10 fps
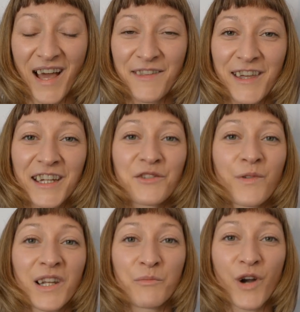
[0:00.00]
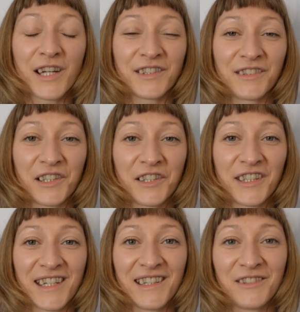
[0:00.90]
I think it really brightened their
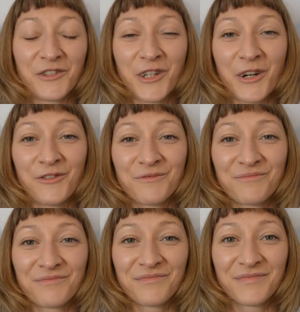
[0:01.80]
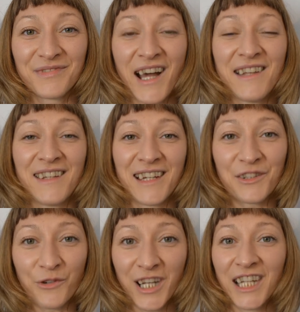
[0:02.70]
day, you know, I think
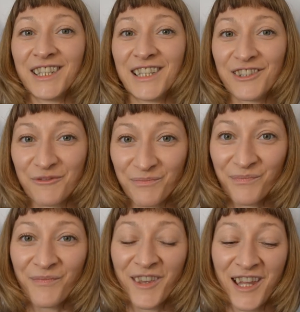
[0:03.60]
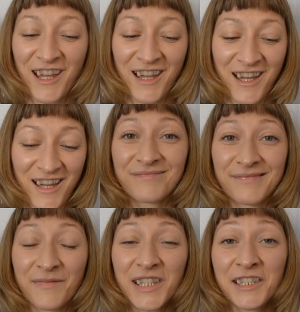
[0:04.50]
it really did.
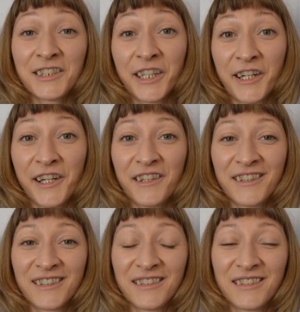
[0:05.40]
This year,